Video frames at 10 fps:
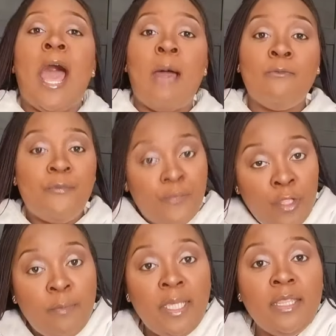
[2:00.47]
I'm
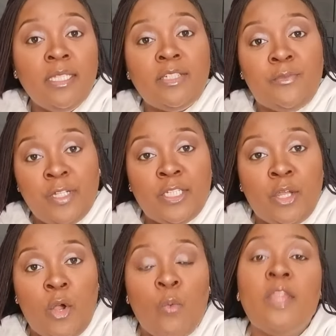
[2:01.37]
filming this
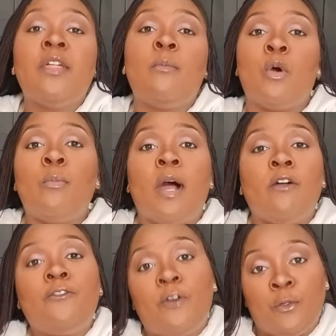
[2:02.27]
video with a
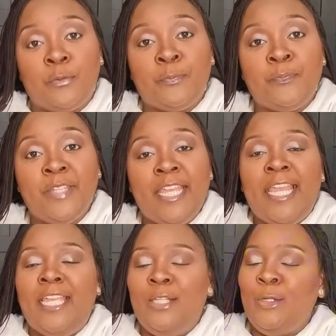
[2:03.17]
mobile phone.
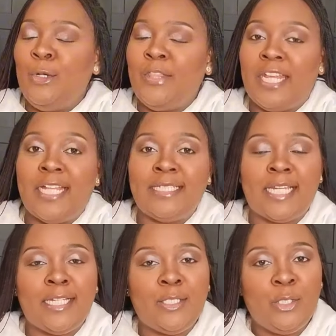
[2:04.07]
You know that I
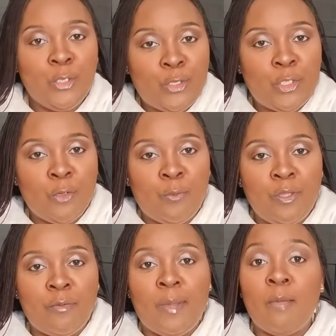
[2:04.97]
started YouTube
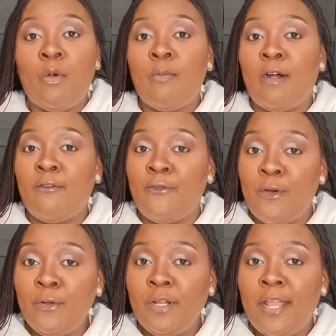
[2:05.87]
with my mobile
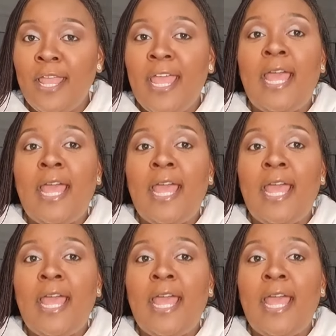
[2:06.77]
phone.